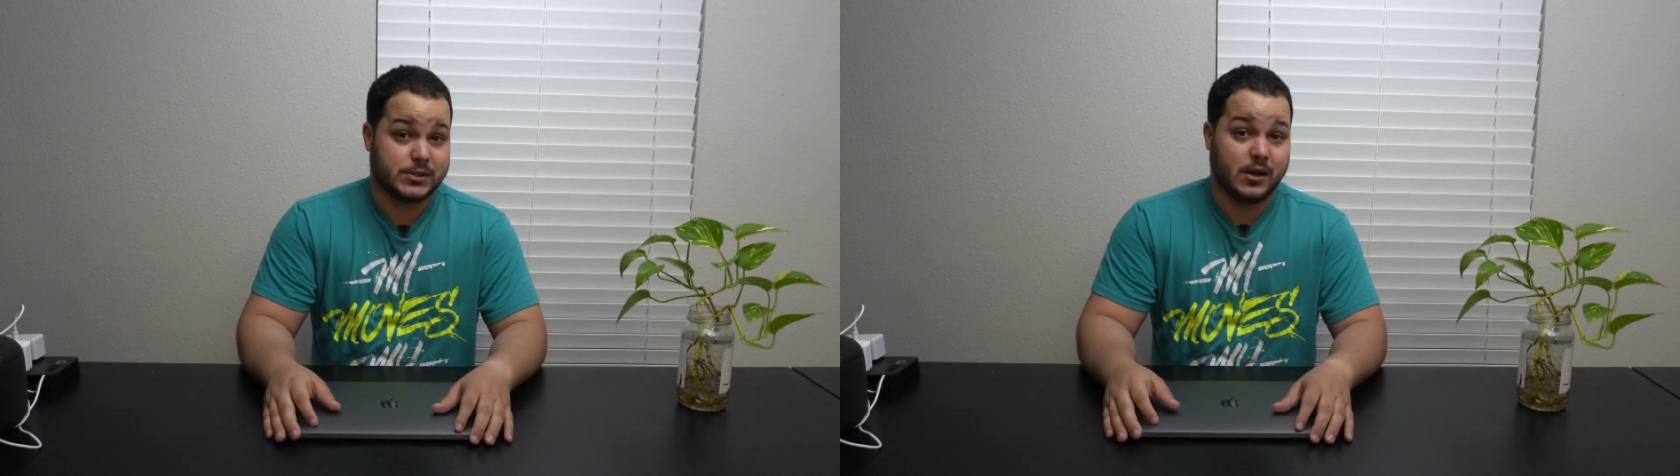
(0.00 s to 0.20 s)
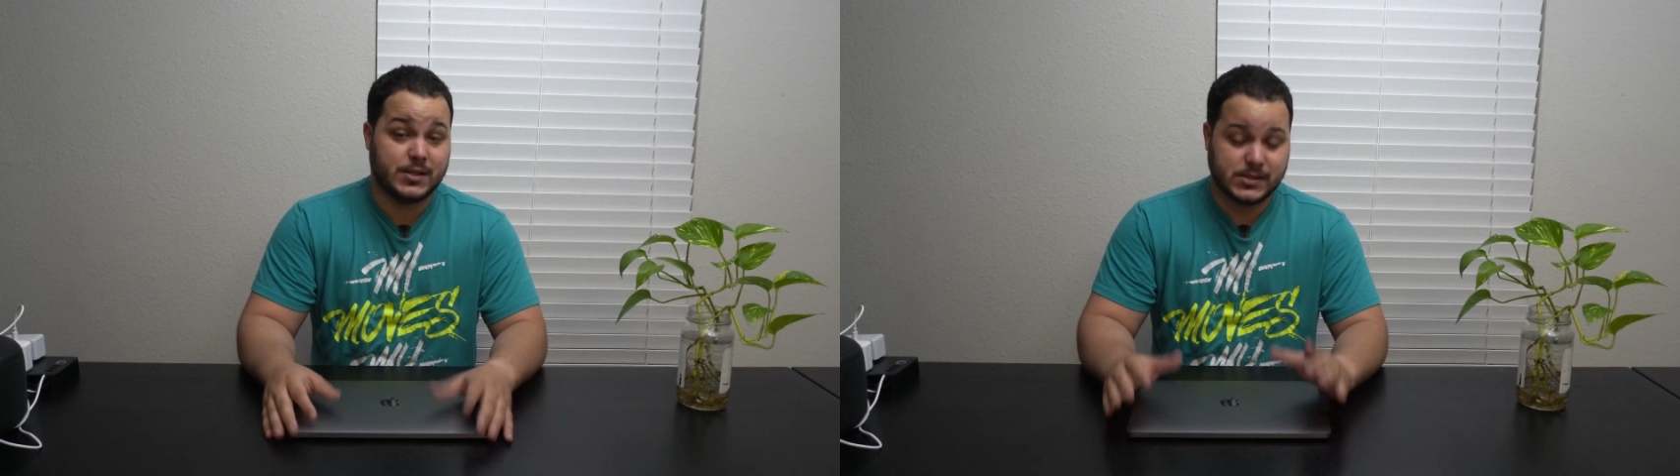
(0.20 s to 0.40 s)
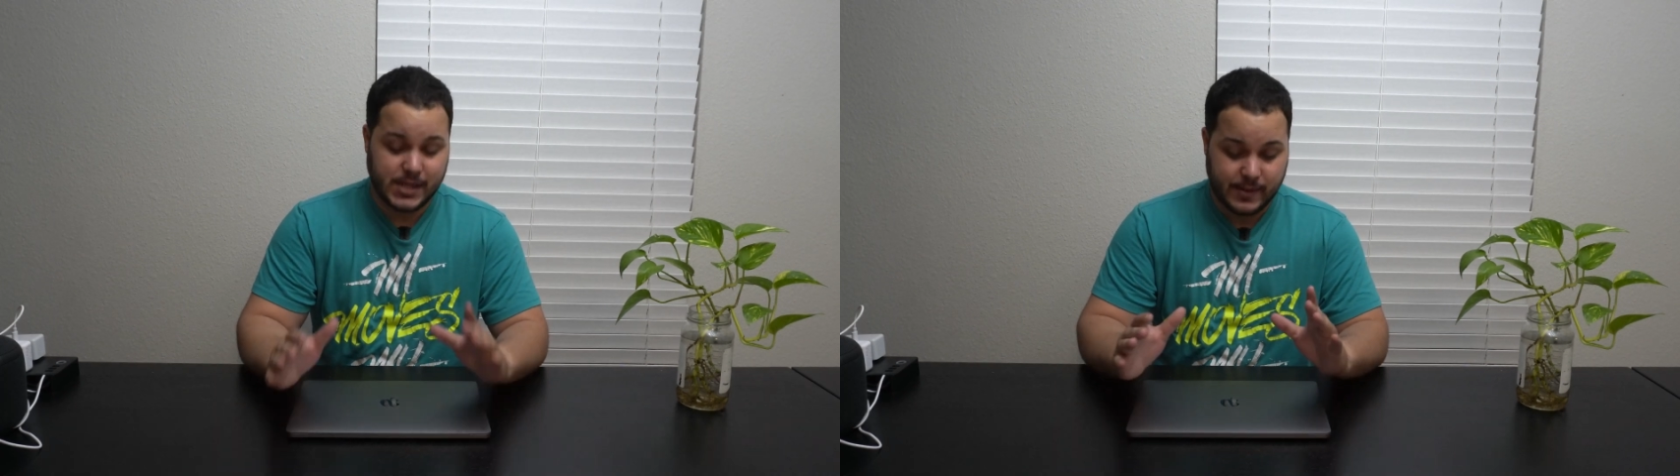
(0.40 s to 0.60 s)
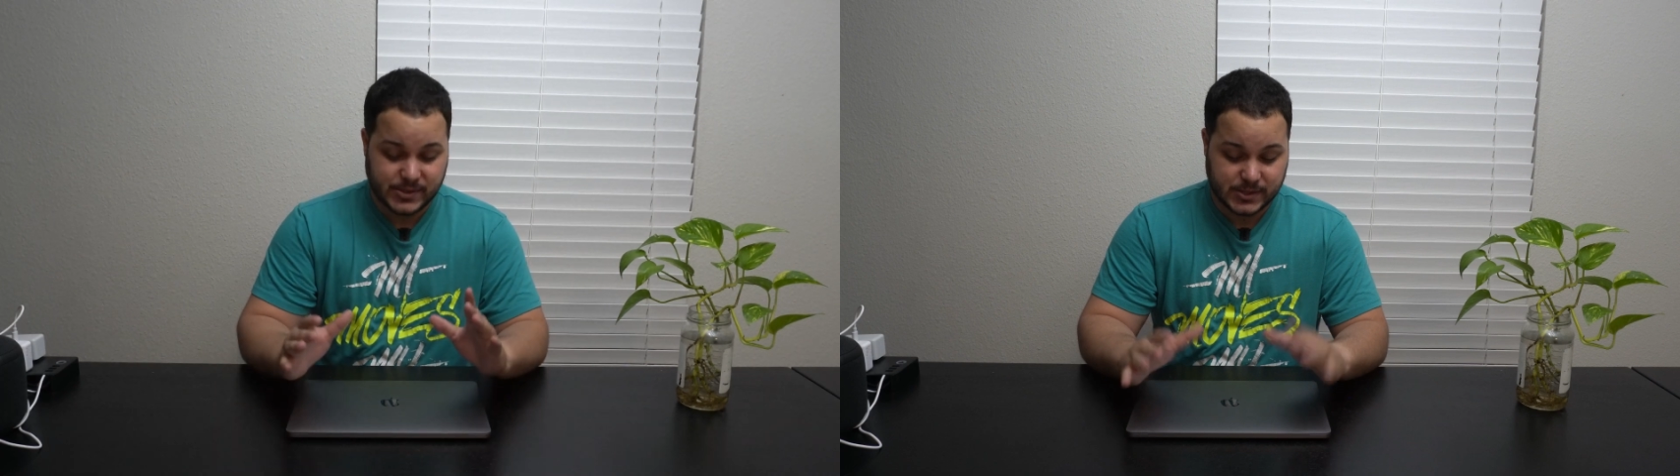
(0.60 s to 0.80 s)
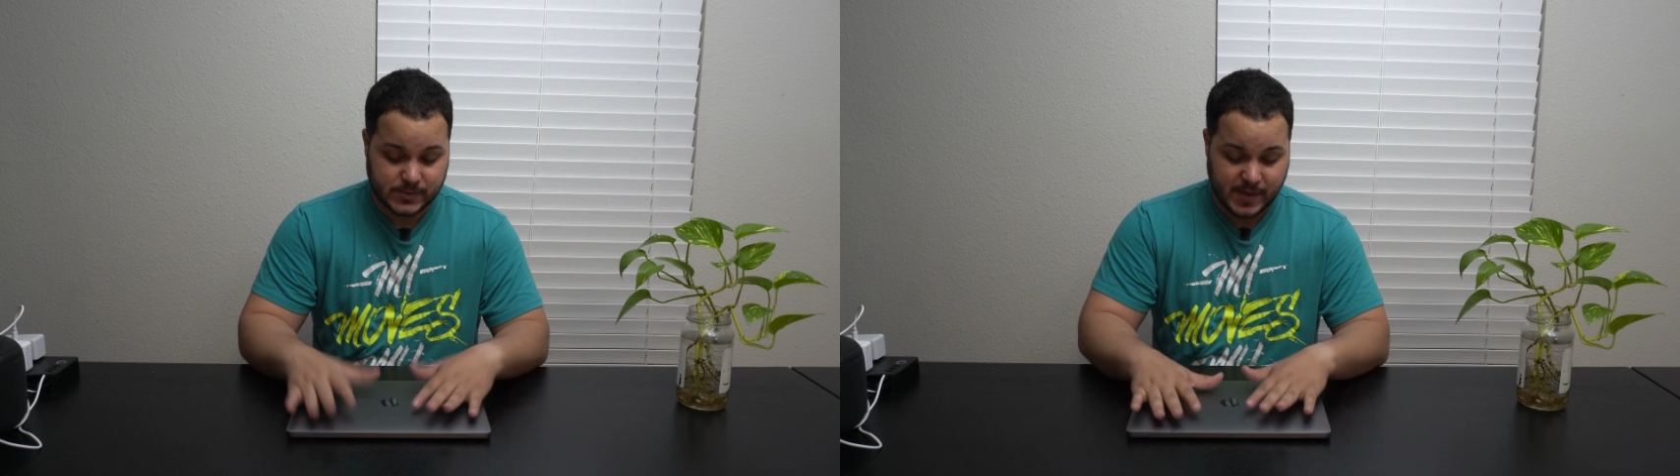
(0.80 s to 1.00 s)
Honestly, I
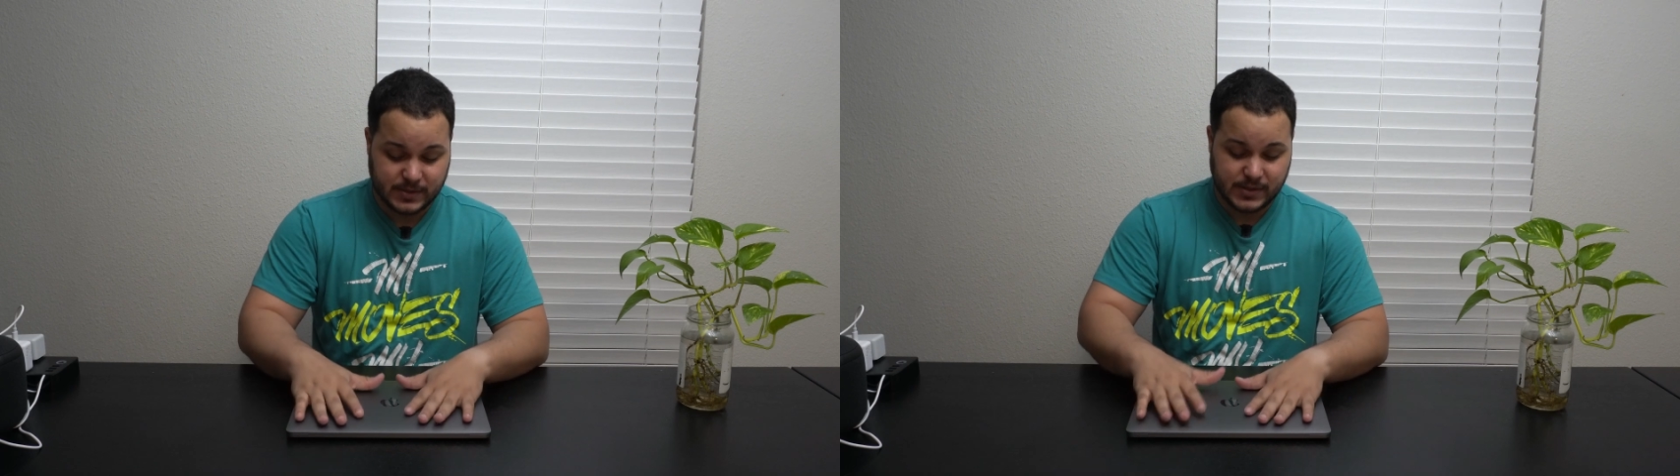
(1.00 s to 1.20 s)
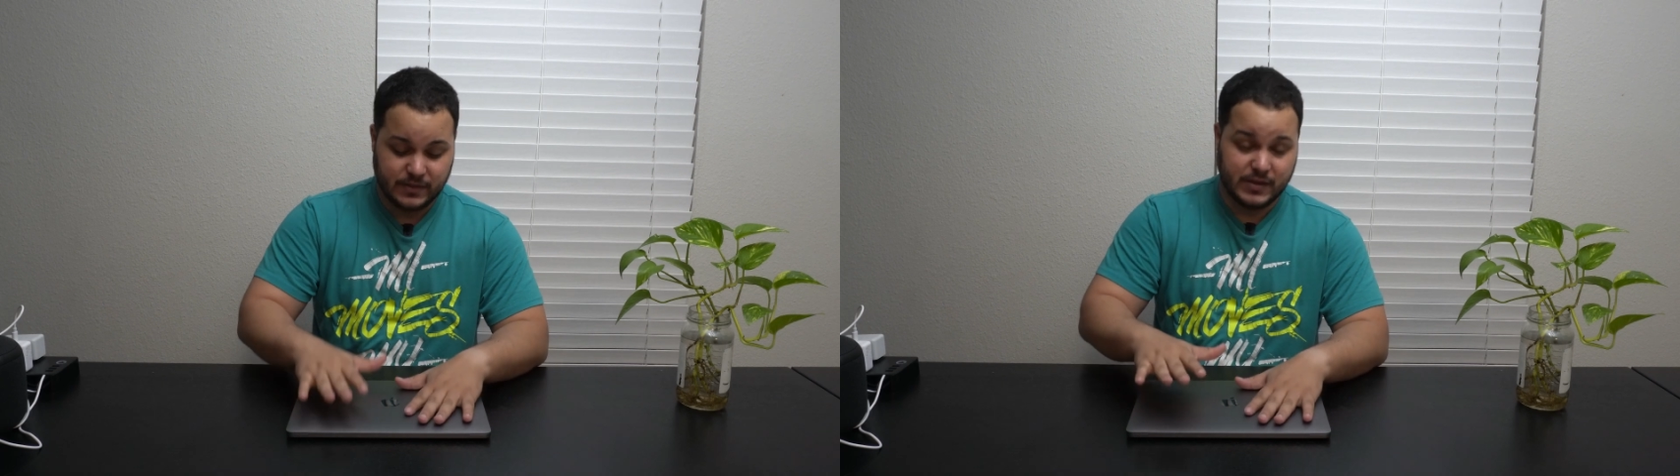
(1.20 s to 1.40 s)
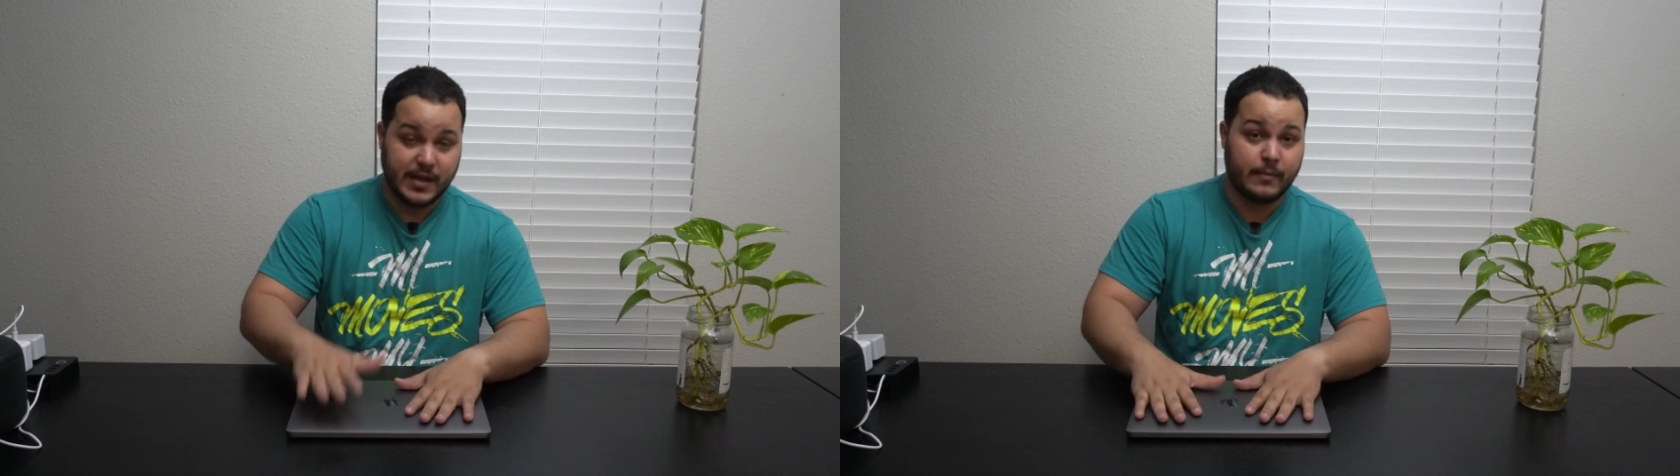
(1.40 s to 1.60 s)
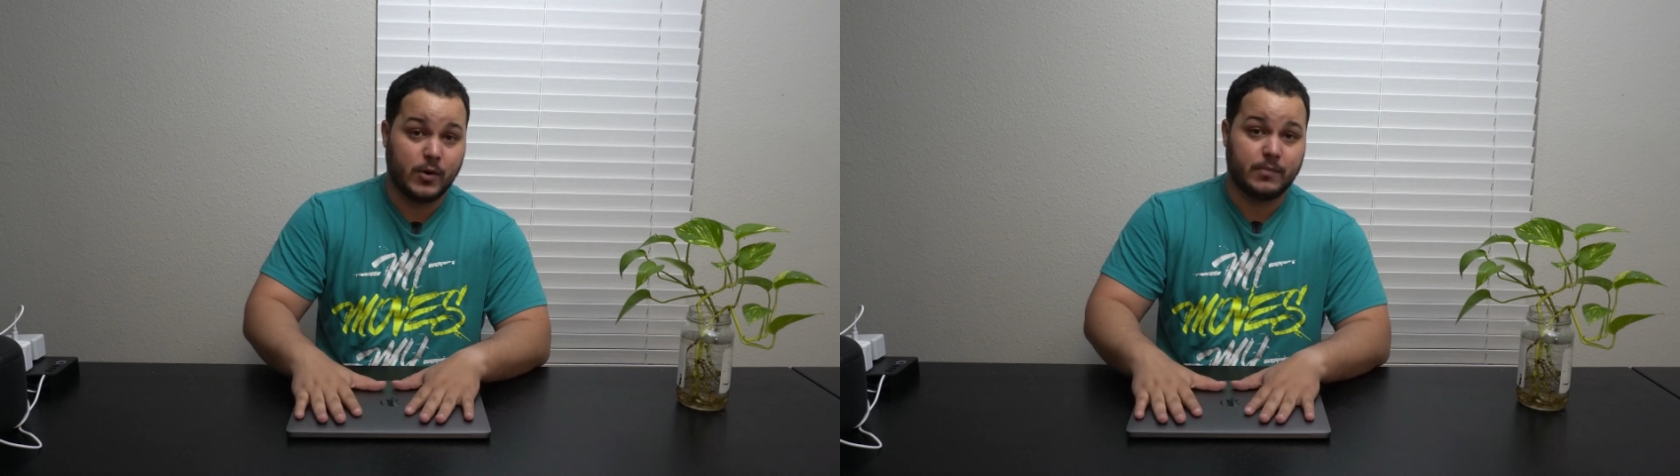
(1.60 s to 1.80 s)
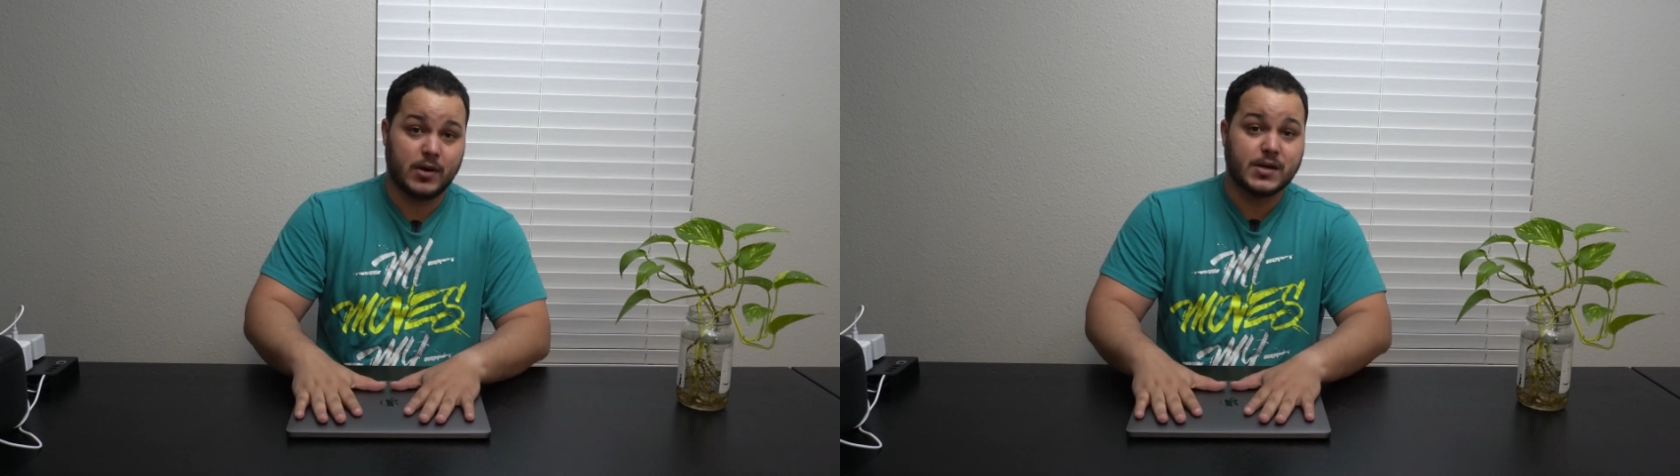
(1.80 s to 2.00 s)
was expecting the M1